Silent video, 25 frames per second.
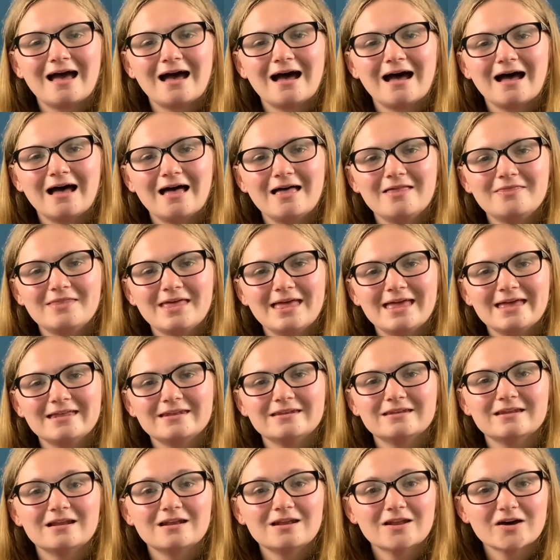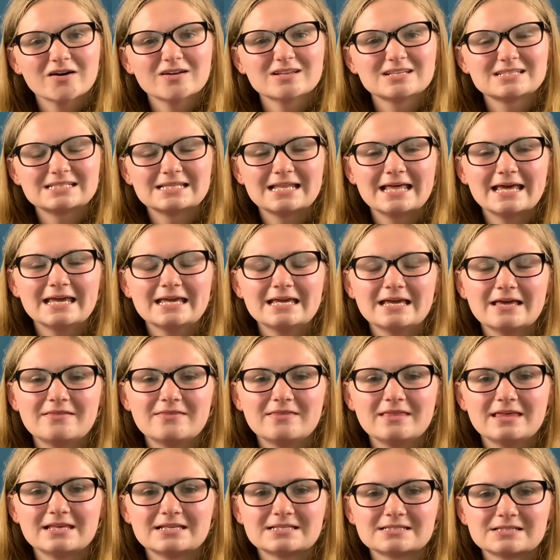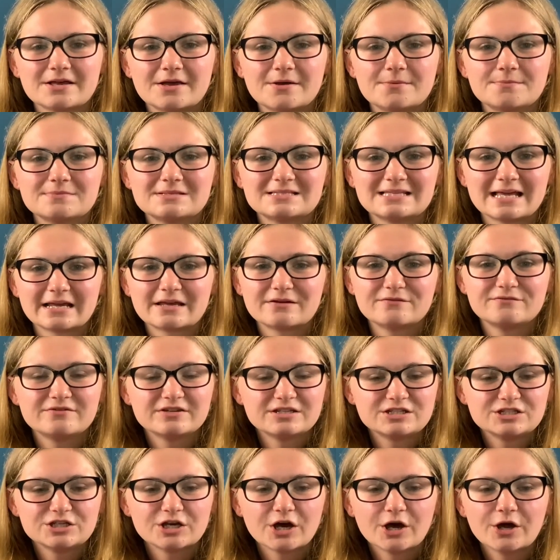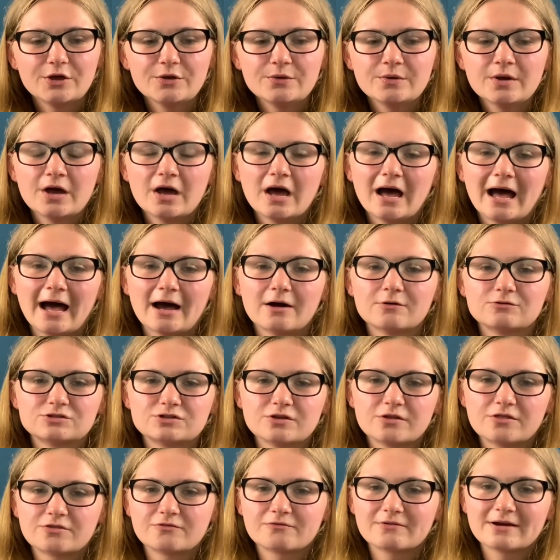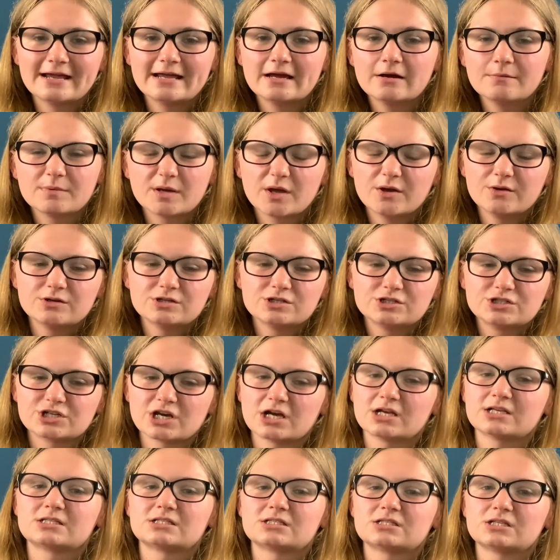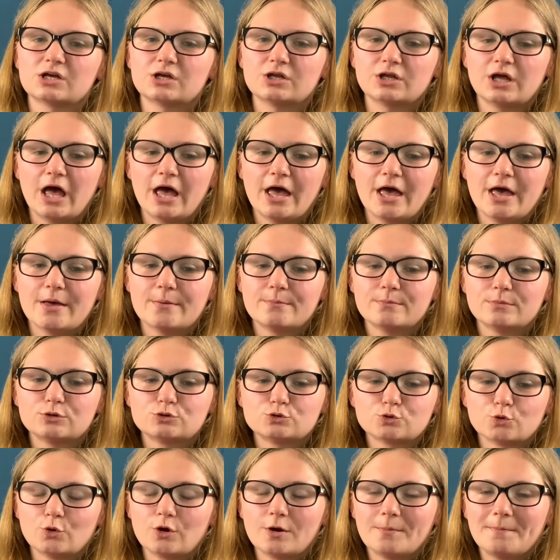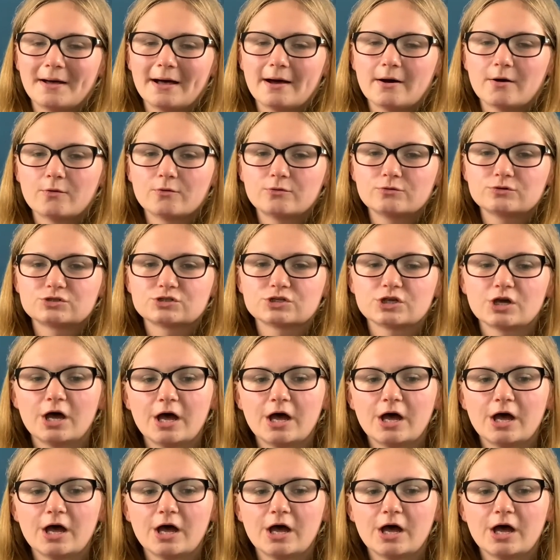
And then lastly, in this second video out of 3, I'm going to just talk about